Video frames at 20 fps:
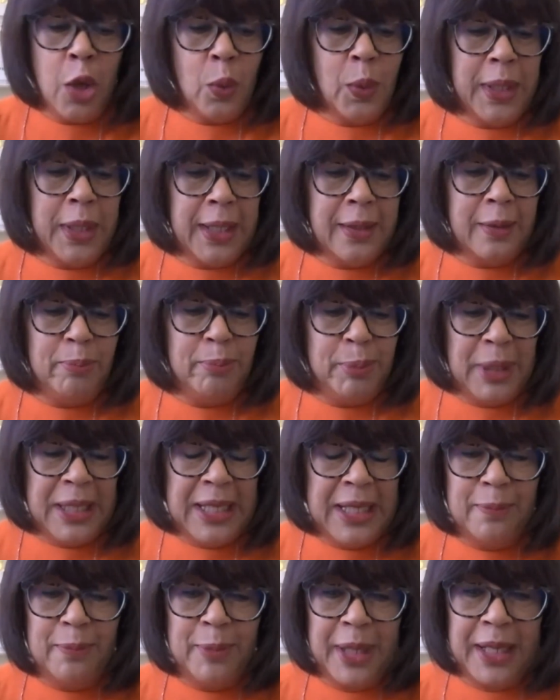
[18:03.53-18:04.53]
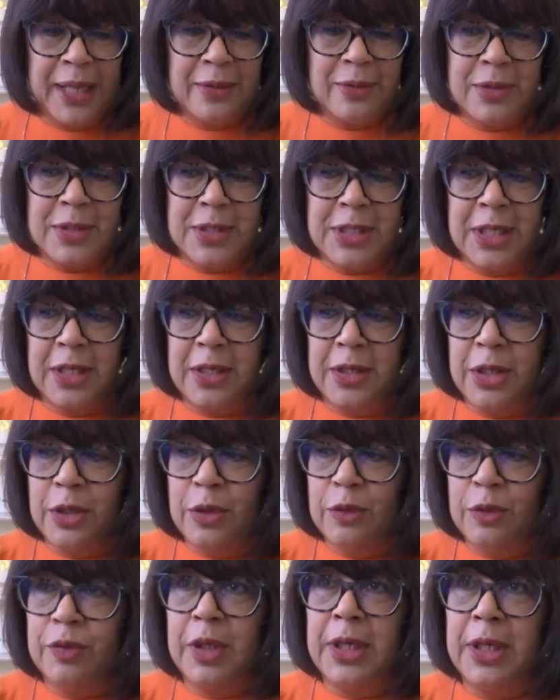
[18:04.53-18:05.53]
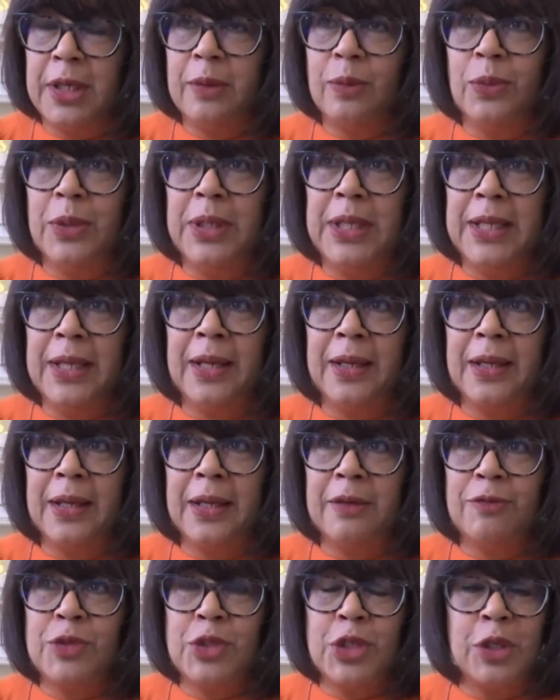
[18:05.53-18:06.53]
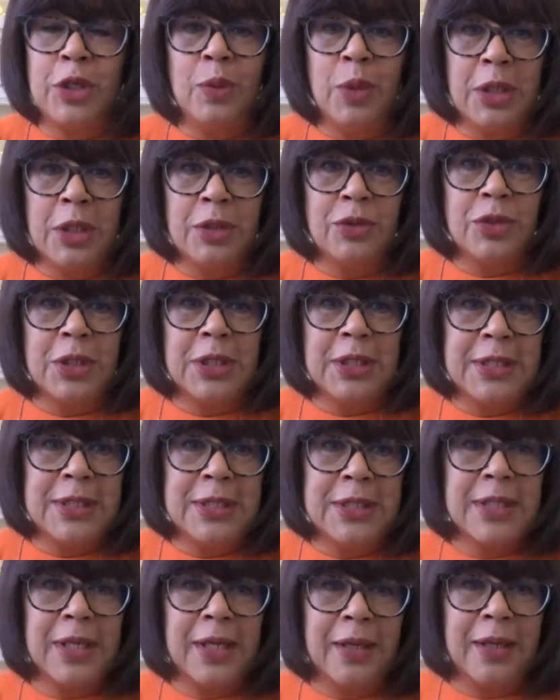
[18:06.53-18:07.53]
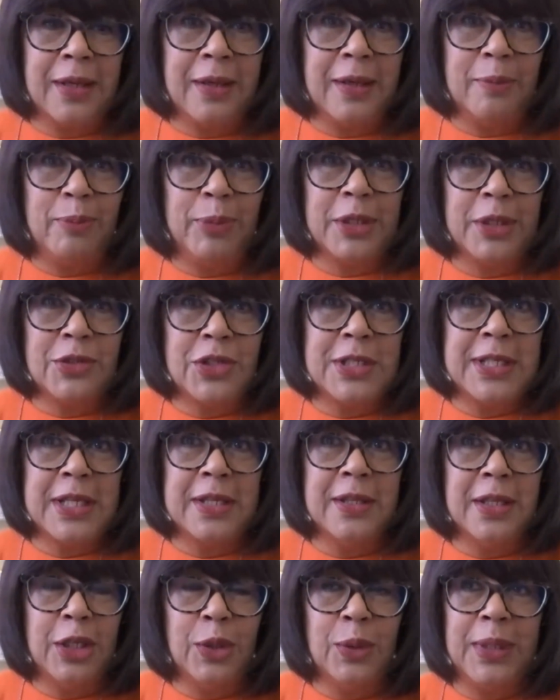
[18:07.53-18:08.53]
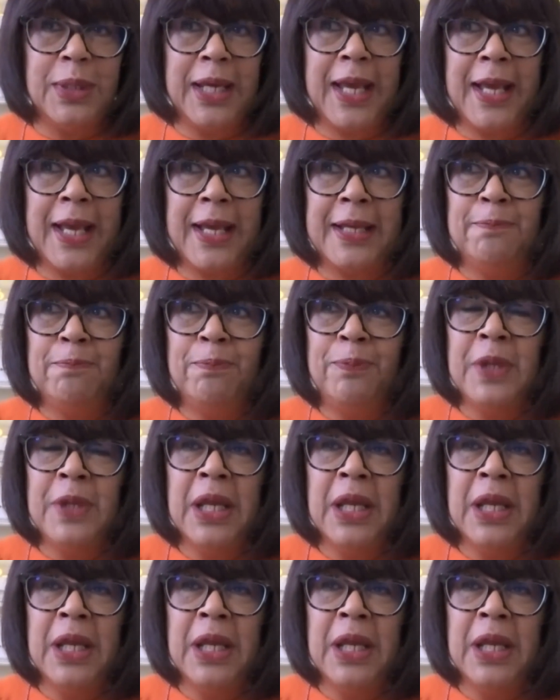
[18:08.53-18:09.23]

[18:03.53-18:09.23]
We're £1 billion turnover. We have 200 branches in the UK.